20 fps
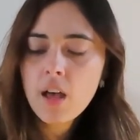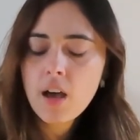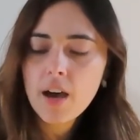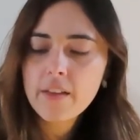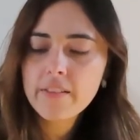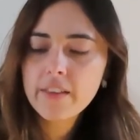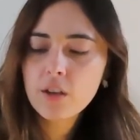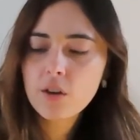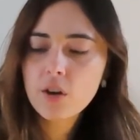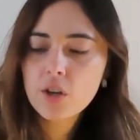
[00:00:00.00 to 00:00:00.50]
I
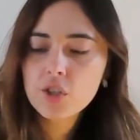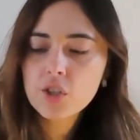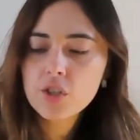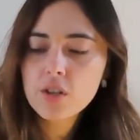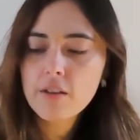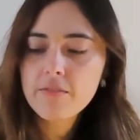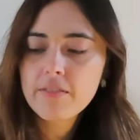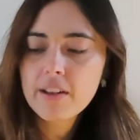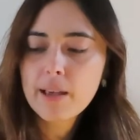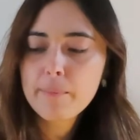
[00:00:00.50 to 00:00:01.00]
think you're going to
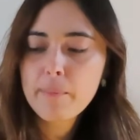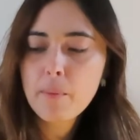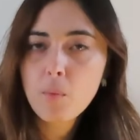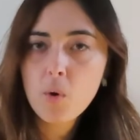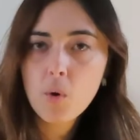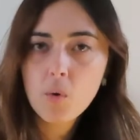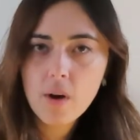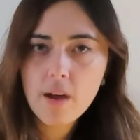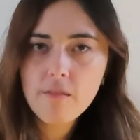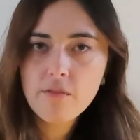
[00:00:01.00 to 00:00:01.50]
start feeling a bit
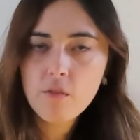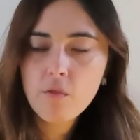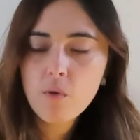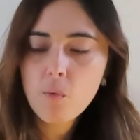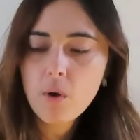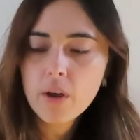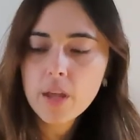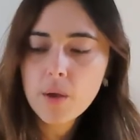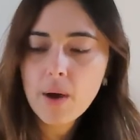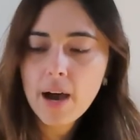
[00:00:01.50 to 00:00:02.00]
more grateful for
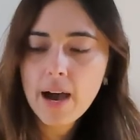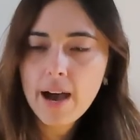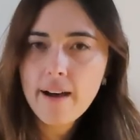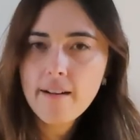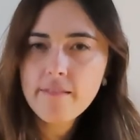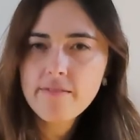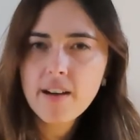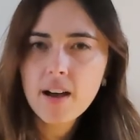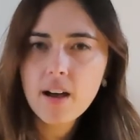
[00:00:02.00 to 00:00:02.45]
what you have.